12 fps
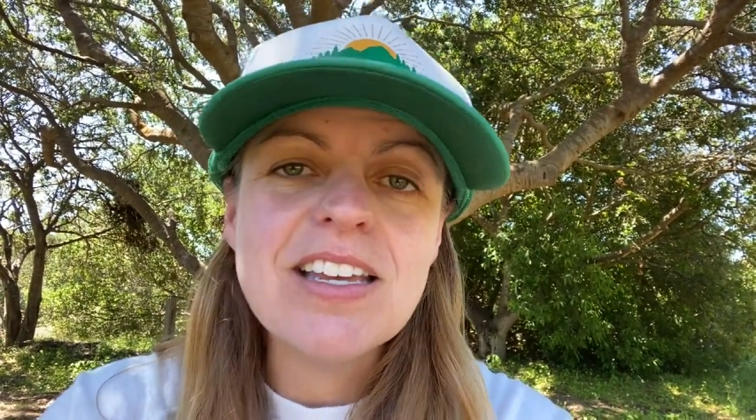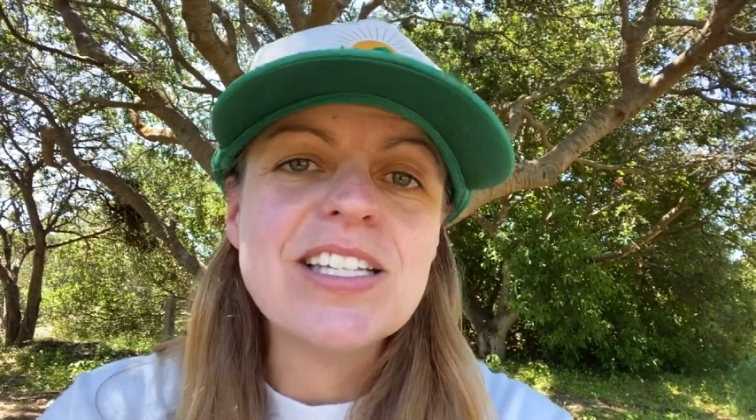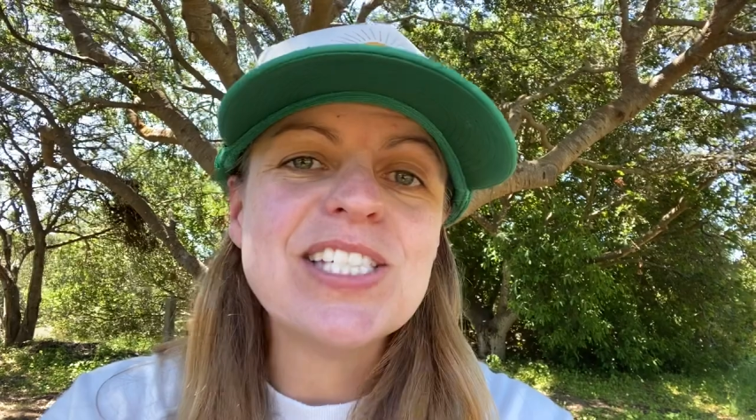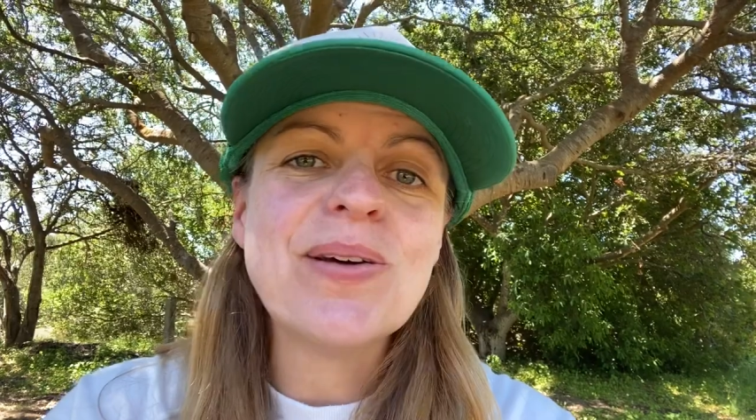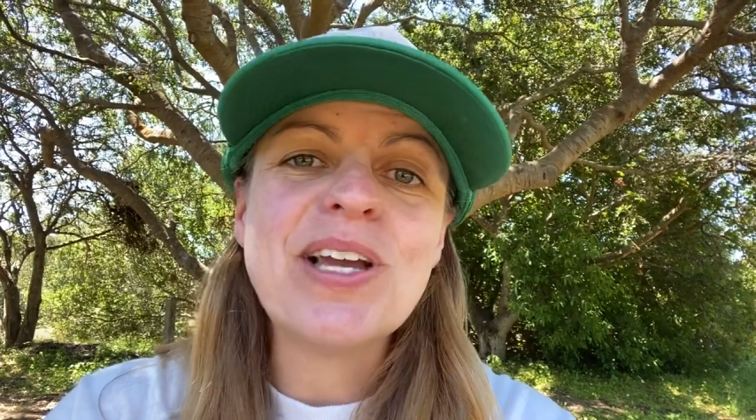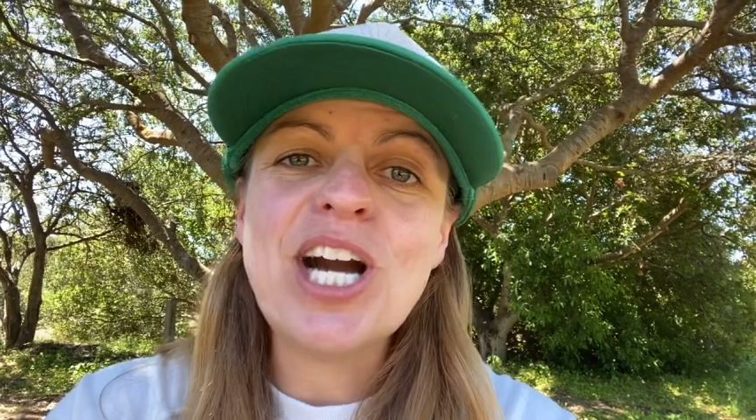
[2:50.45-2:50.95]

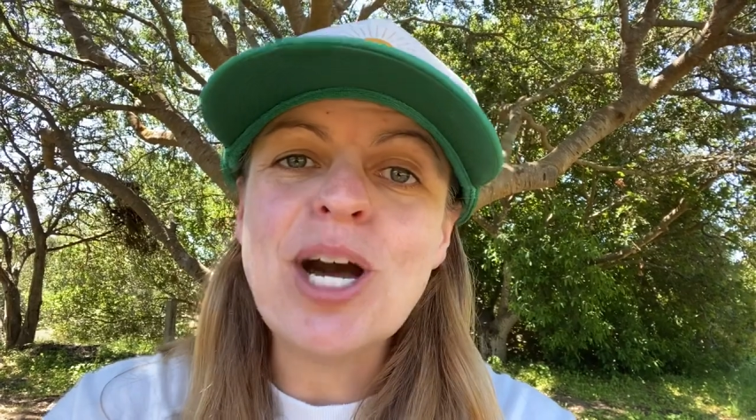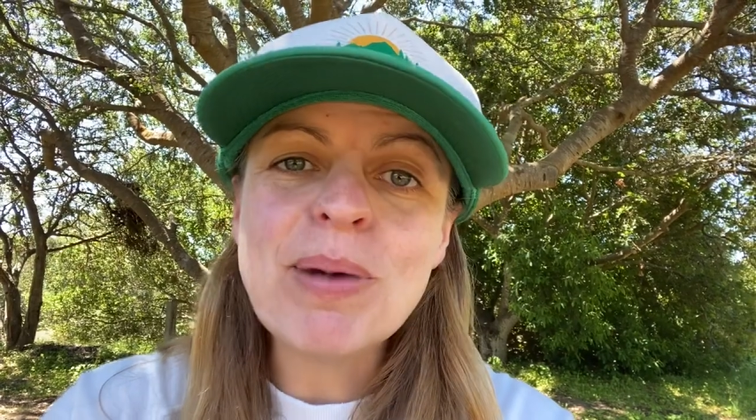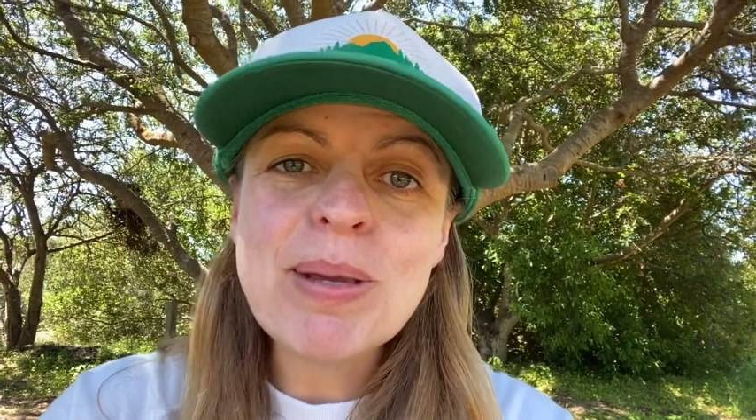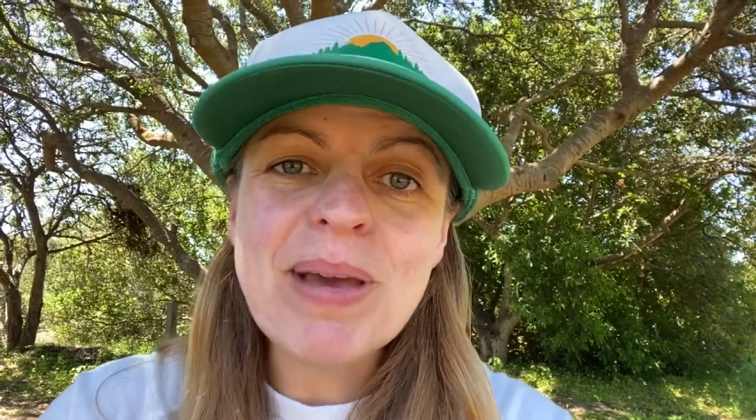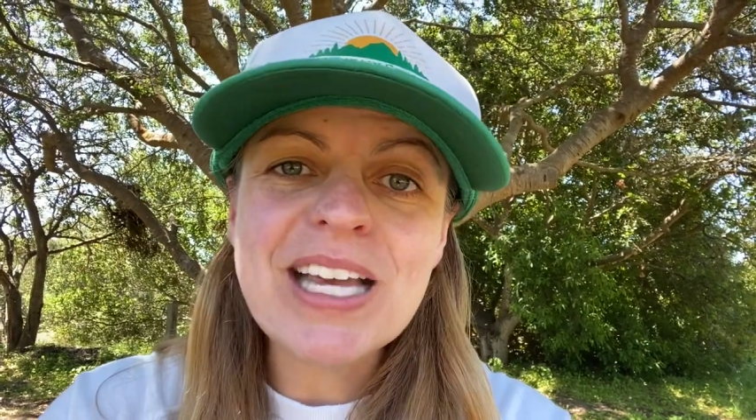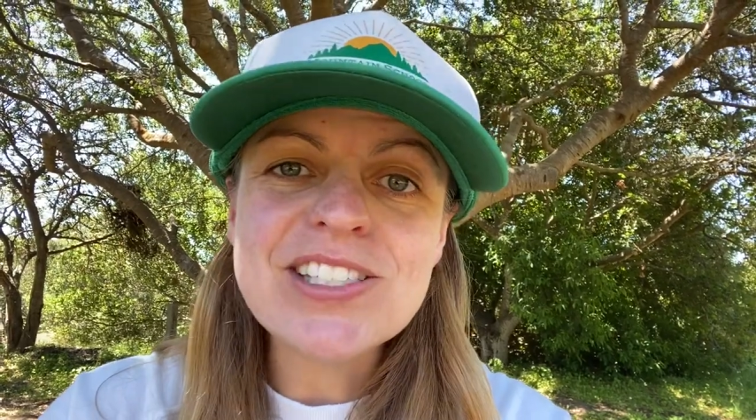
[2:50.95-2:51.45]
So I got
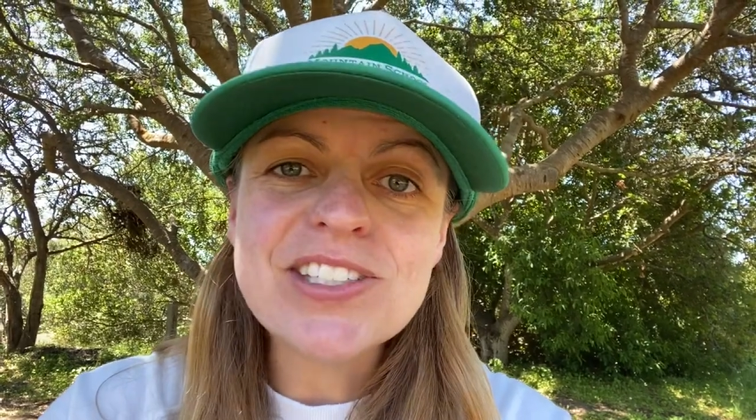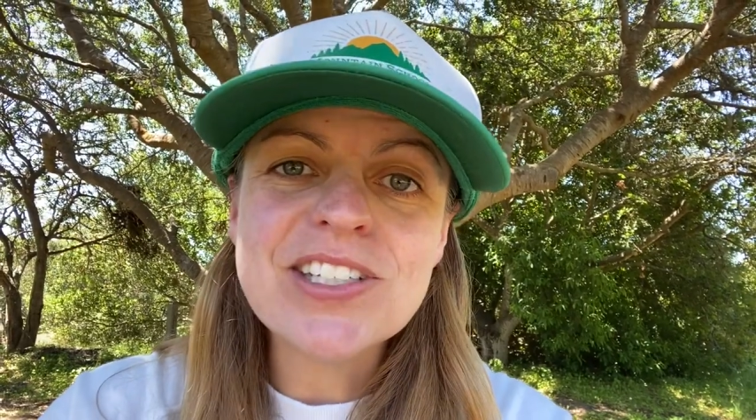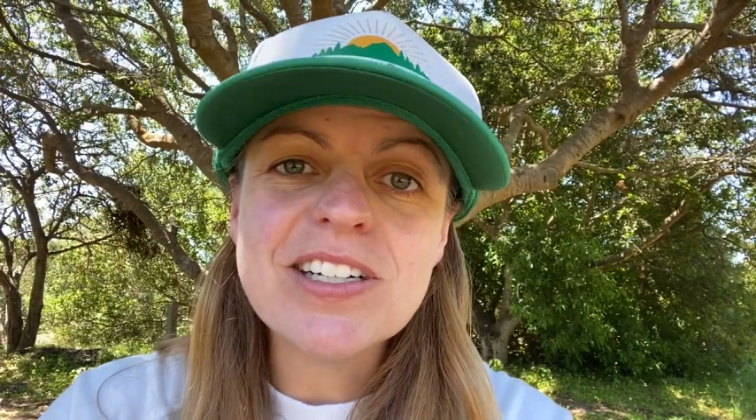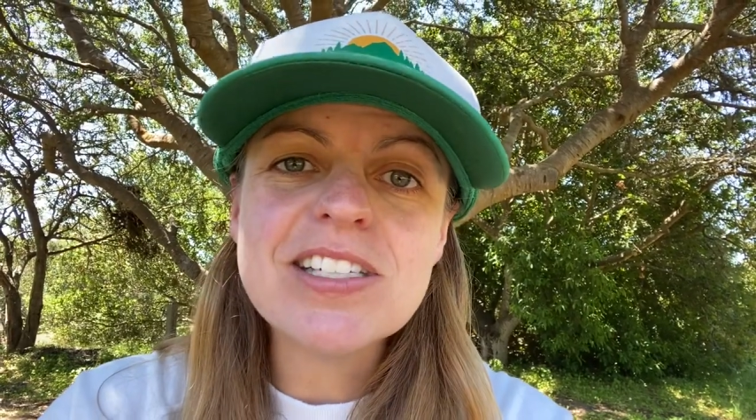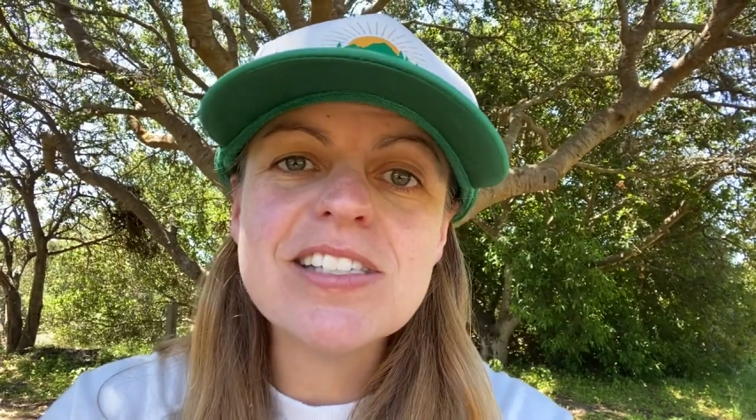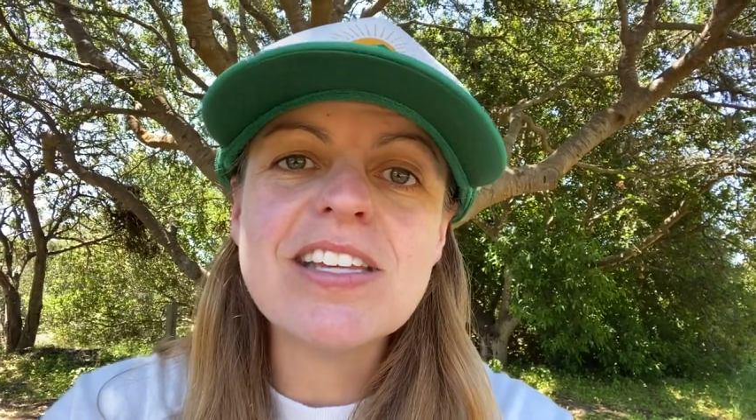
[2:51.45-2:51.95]
my
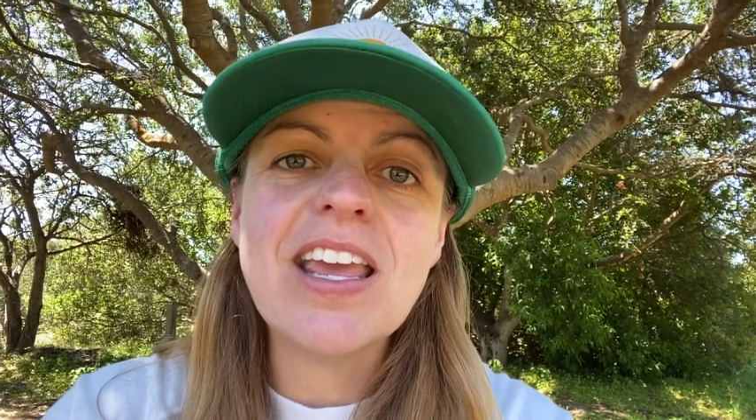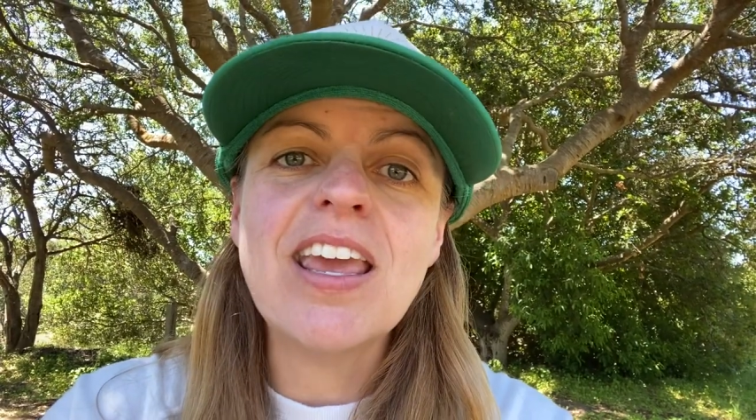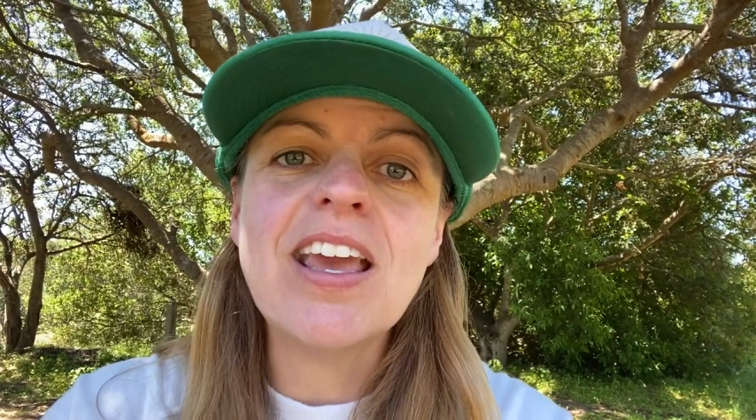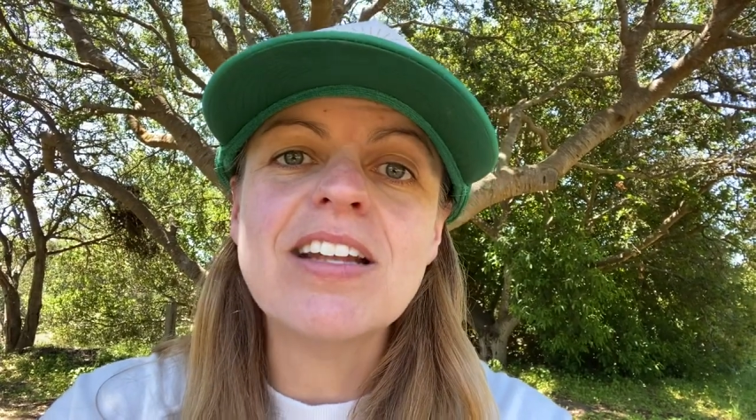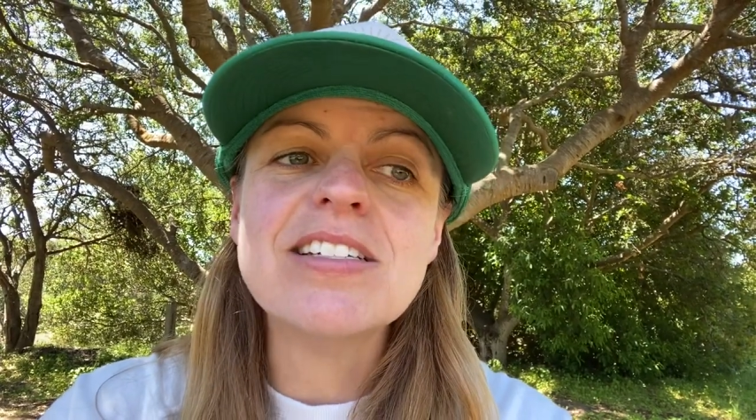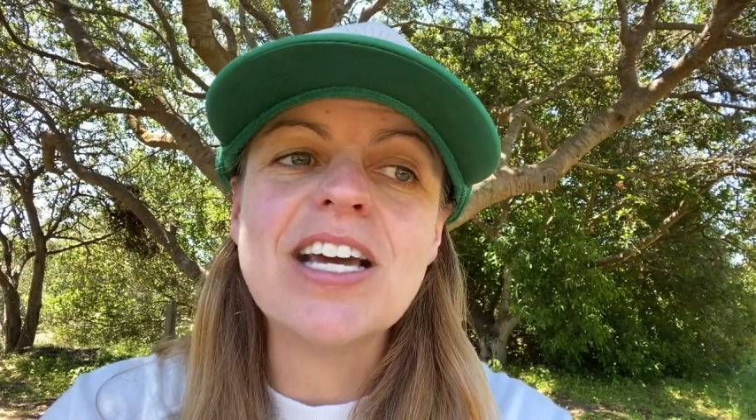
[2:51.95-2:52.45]
master's
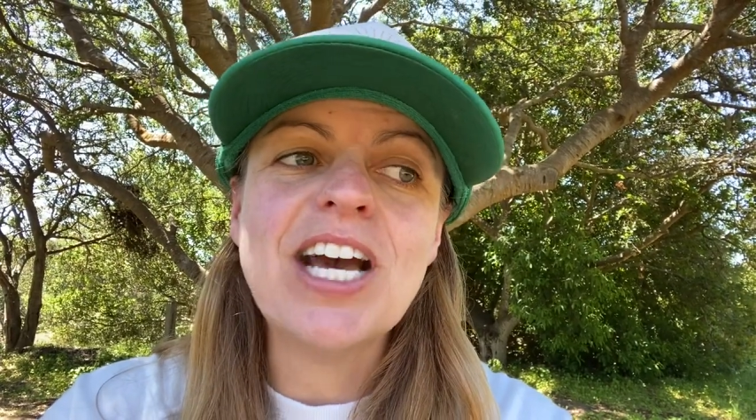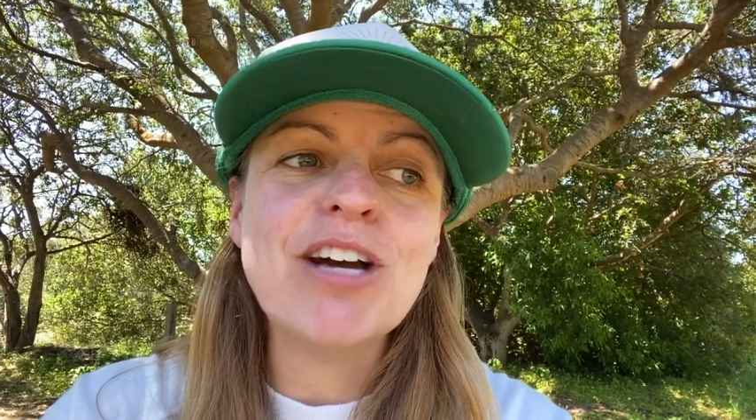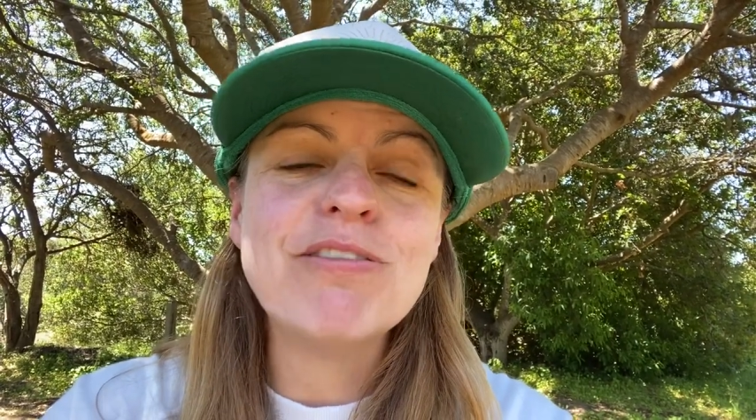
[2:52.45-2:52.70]
and uh,